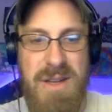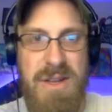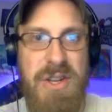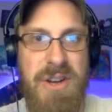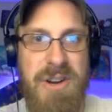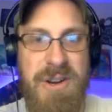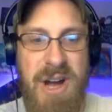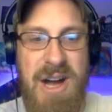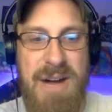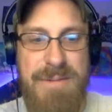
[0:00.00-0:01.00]
You're
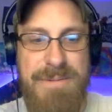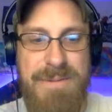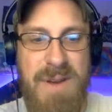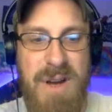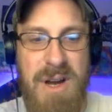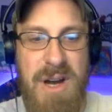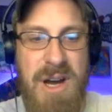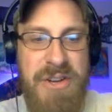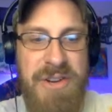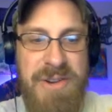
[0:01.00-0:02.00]
off
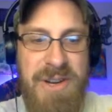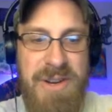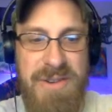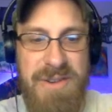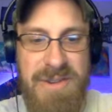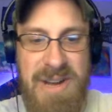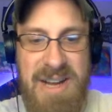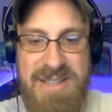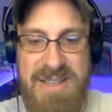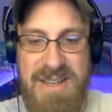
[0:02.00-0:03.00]
on your own,
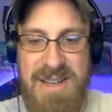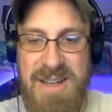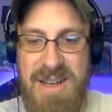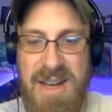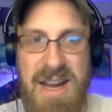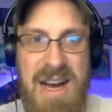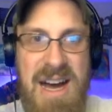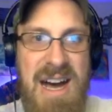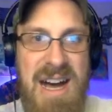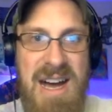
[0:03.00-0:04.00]
right?
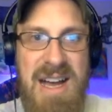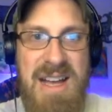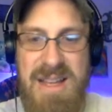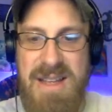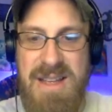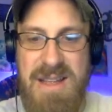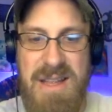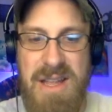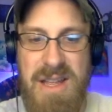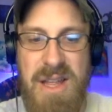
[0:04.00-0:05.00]
The
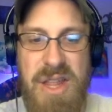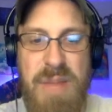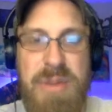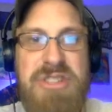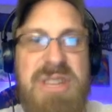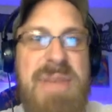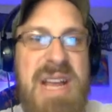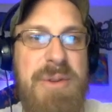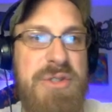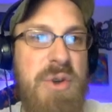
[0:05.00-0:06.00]
players can make
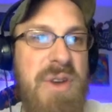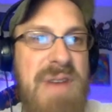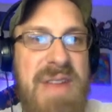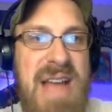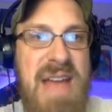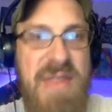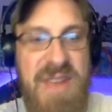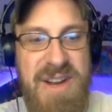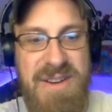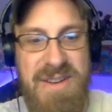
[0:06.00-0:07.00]
up a story of how they got there.